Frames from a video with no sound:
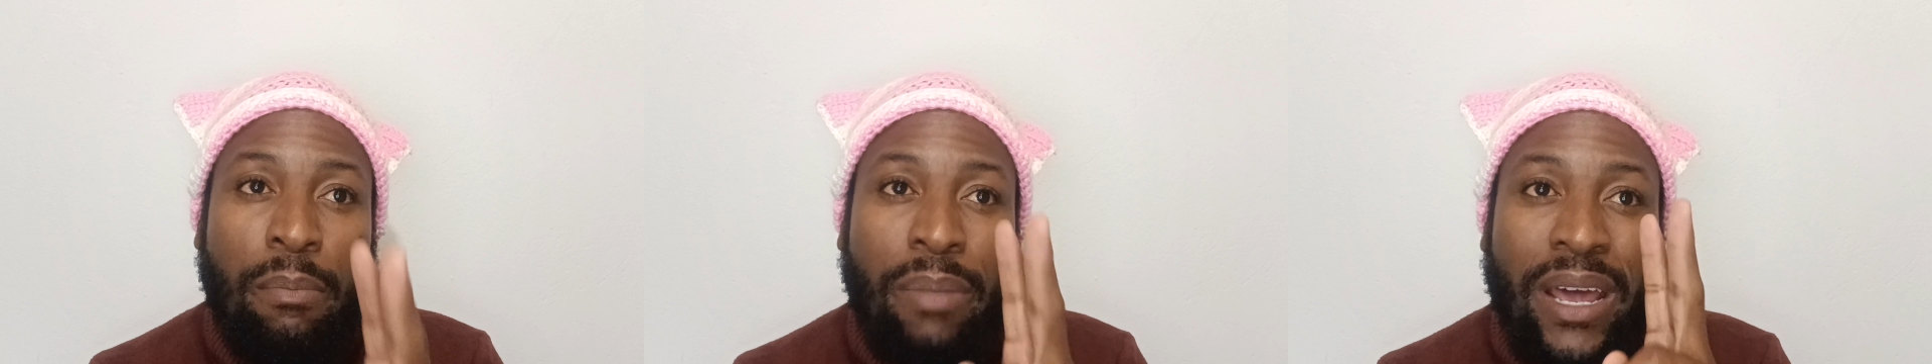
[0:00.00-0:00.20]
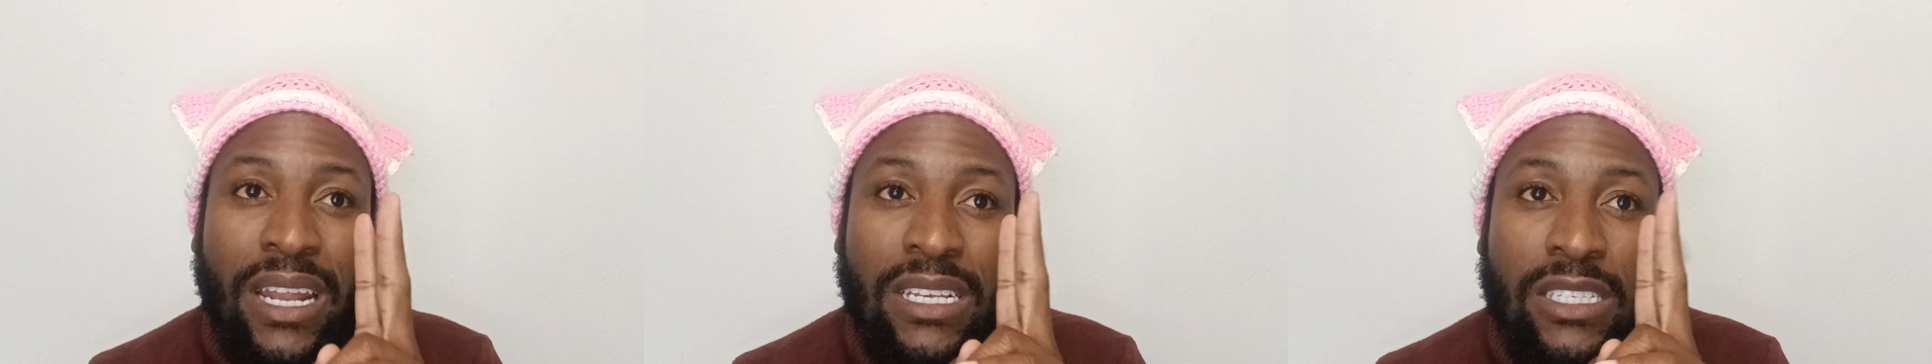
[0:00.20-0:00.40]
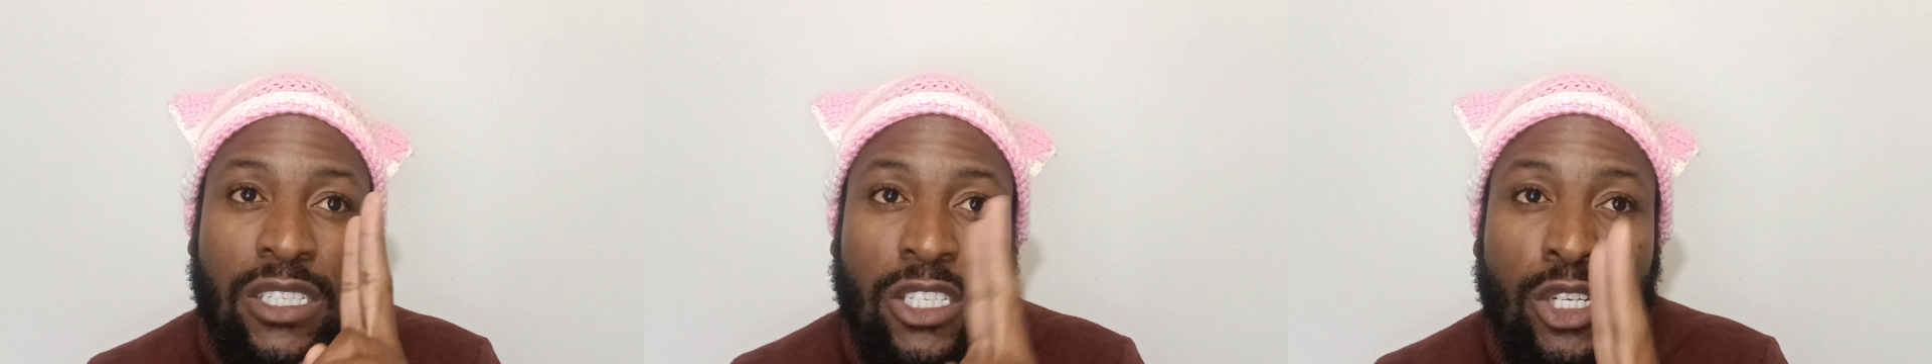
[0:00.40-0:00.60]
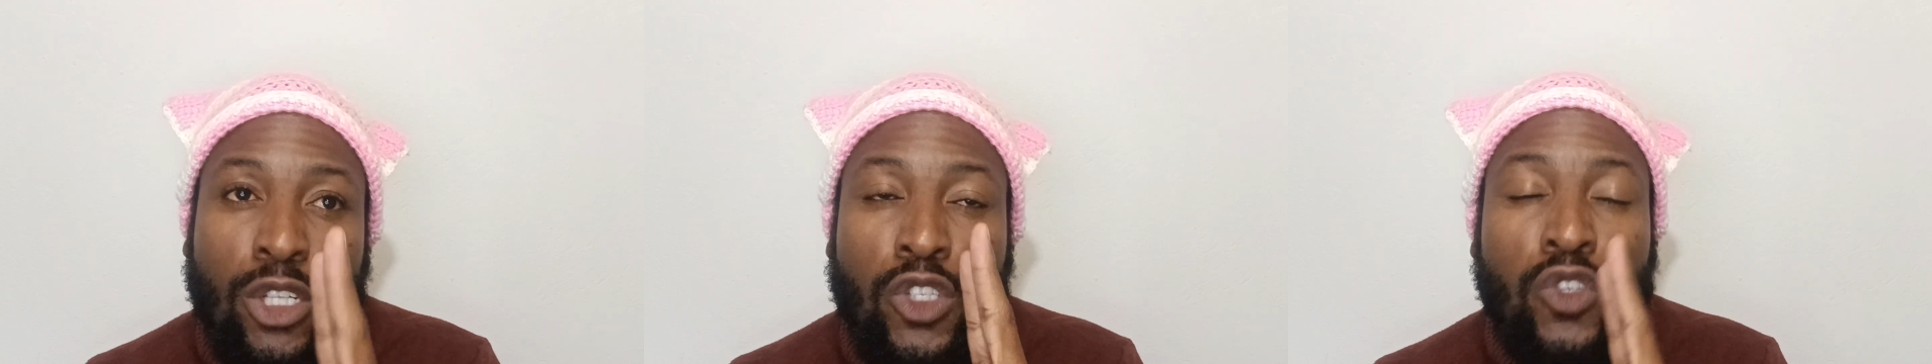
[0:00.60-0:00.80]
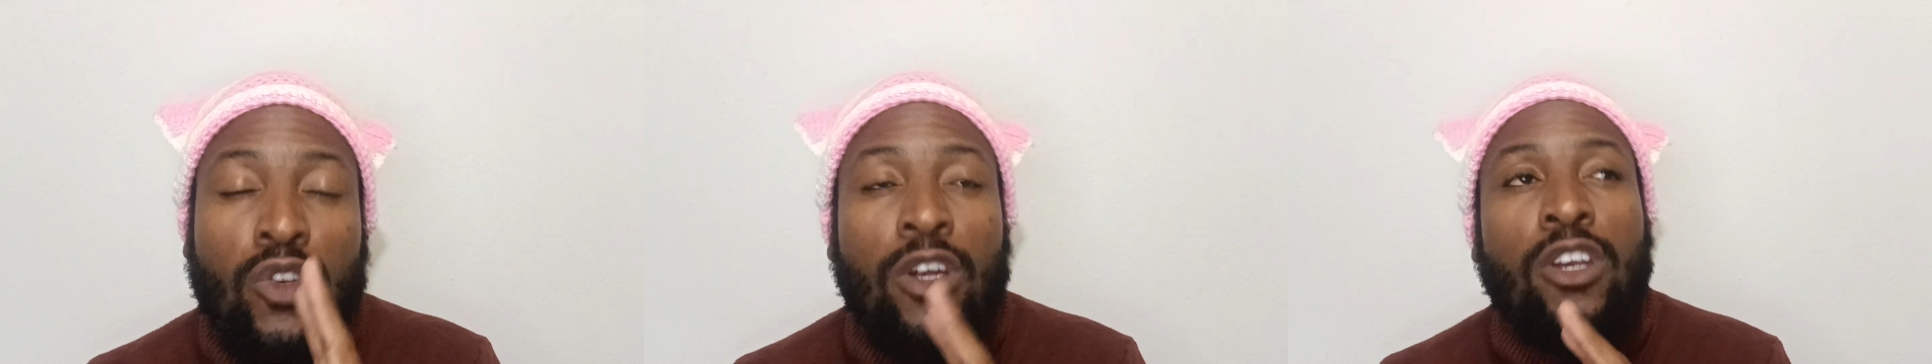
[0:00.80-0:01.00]
But I
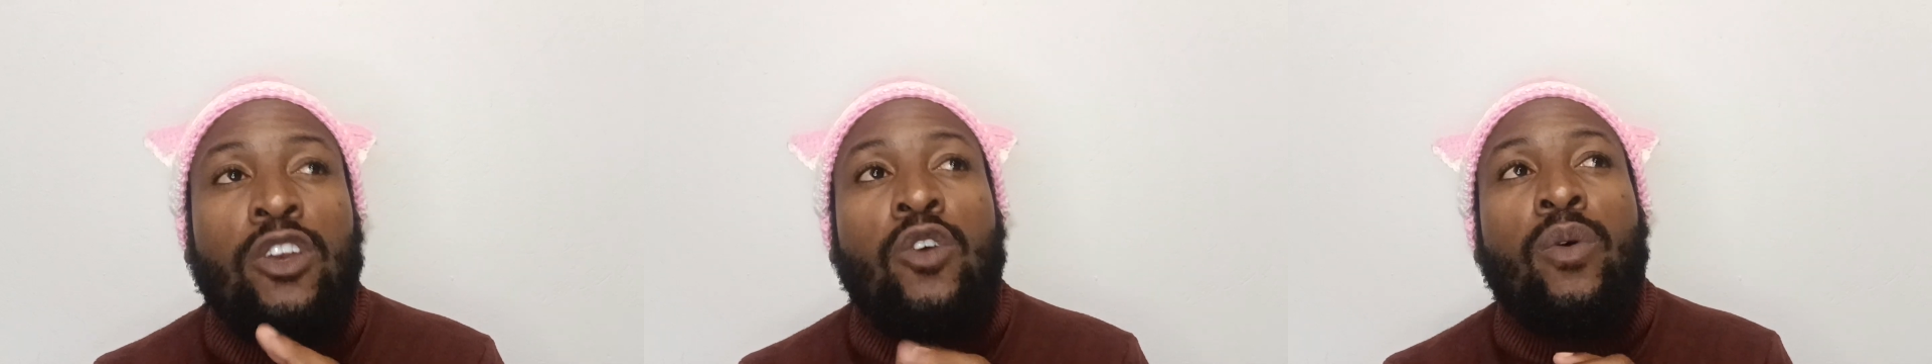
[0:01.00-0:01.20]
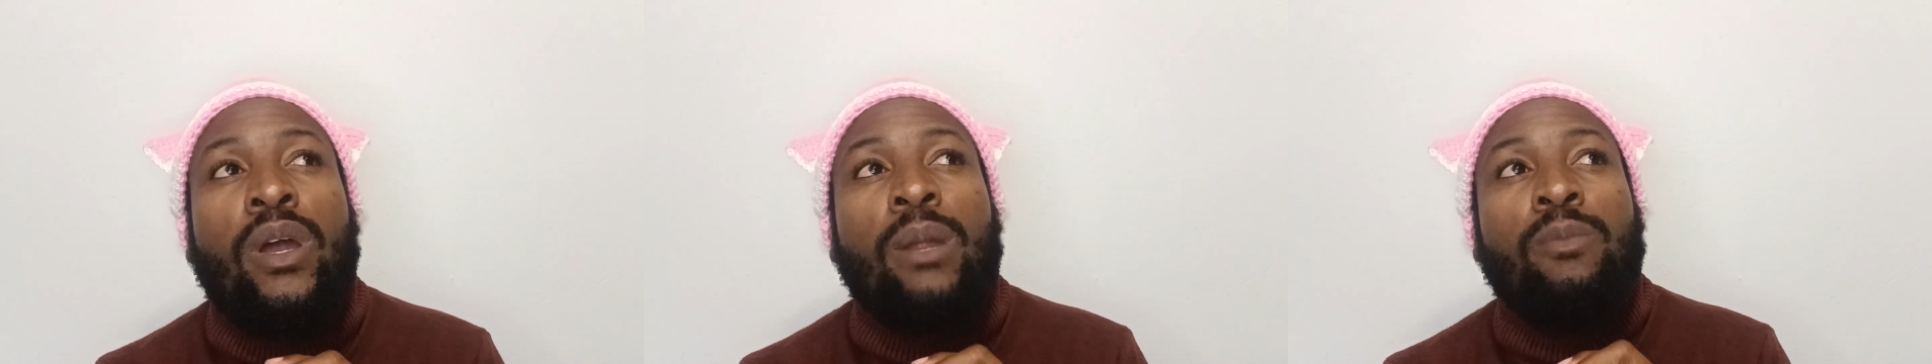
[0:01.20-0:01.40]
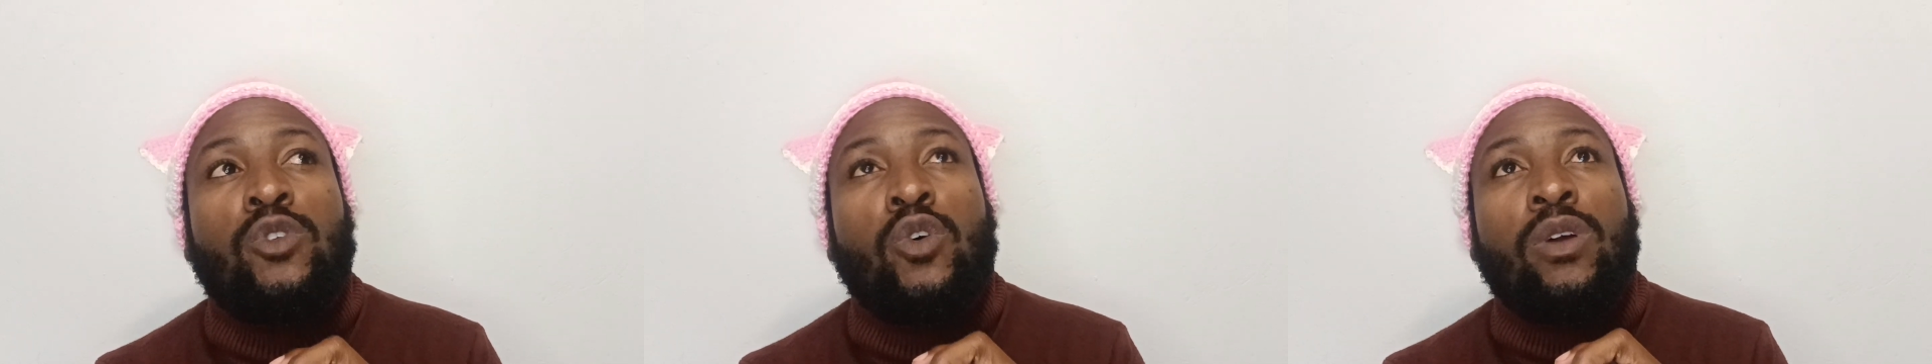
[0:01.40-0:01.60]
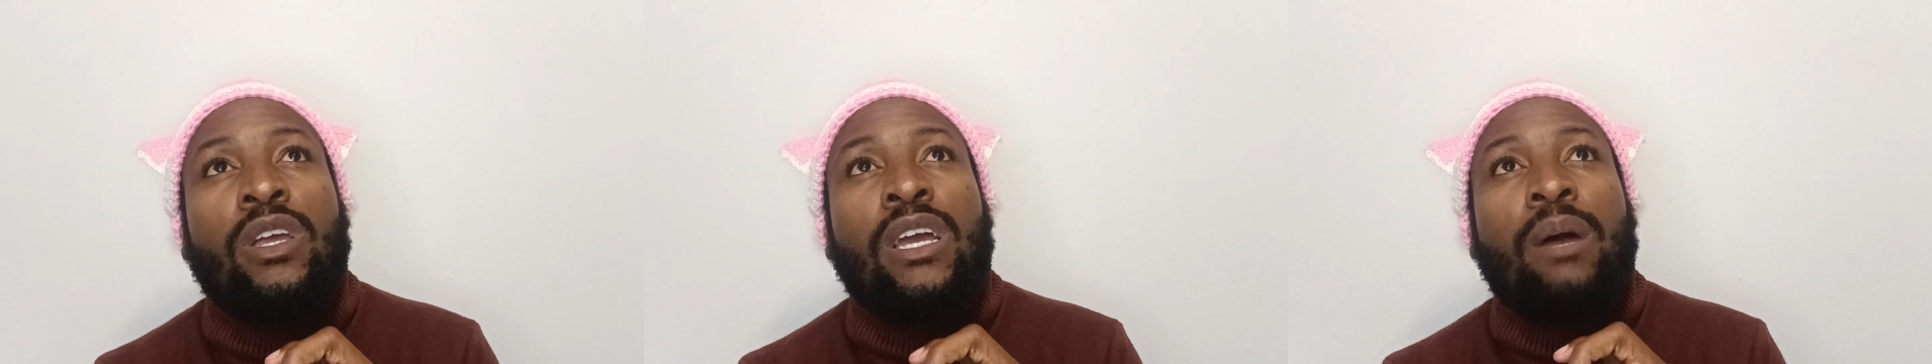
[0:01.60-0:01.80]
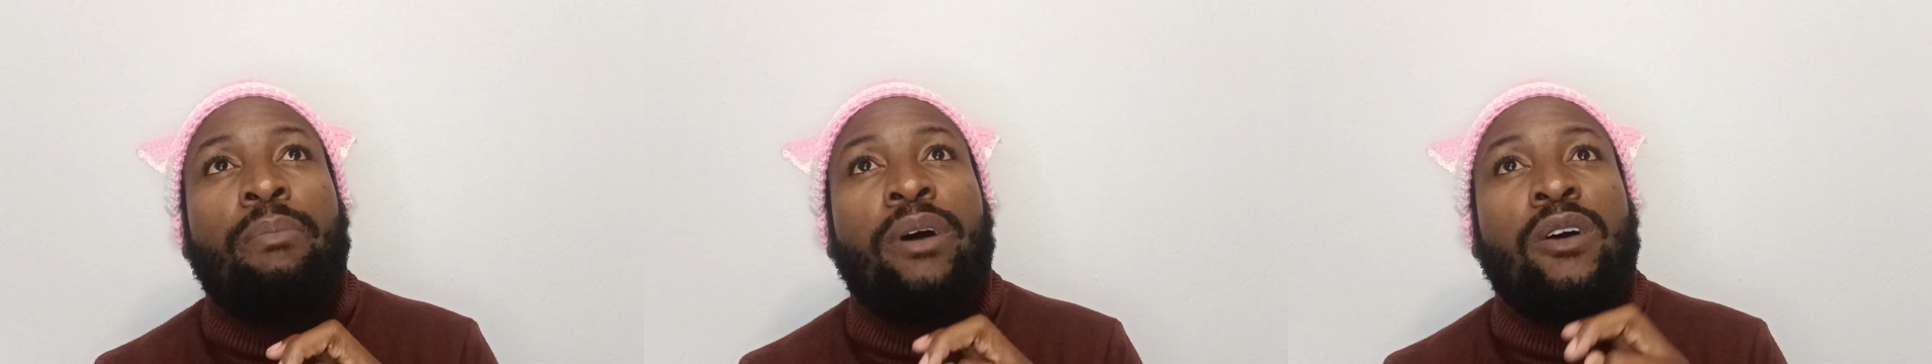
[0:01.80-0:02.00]
still do not know what I'm
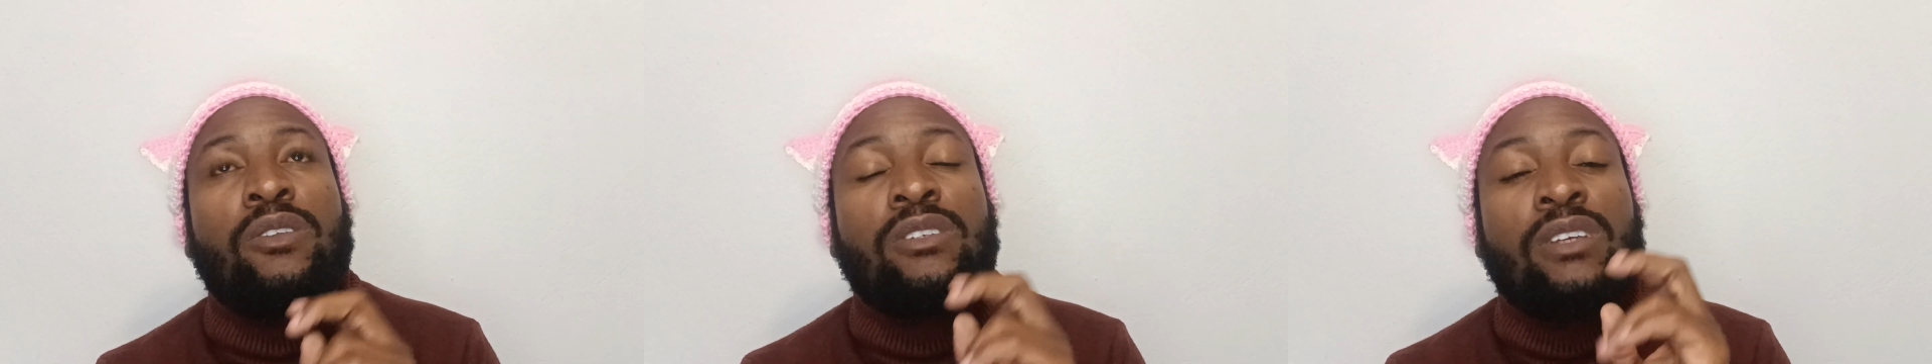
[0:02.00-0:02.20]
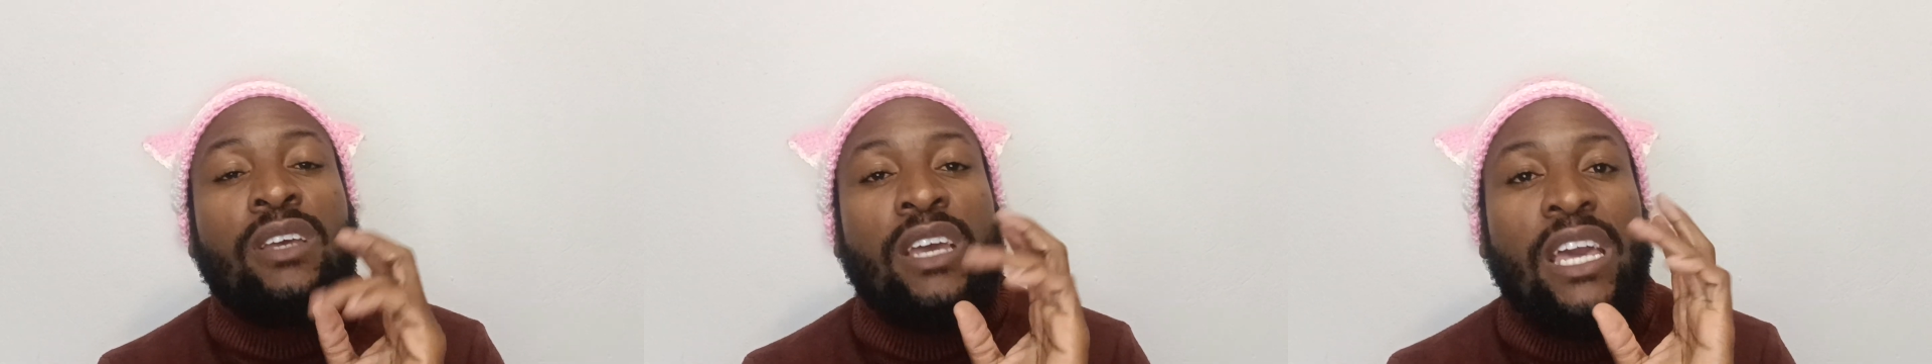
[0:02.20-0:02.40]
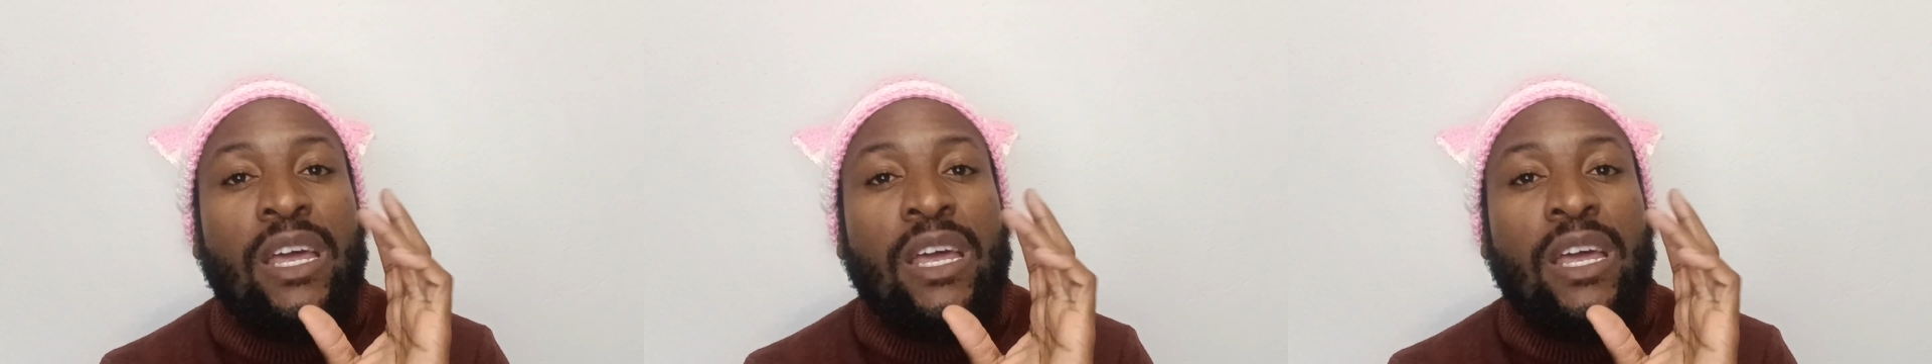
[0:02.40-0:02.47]
talking about.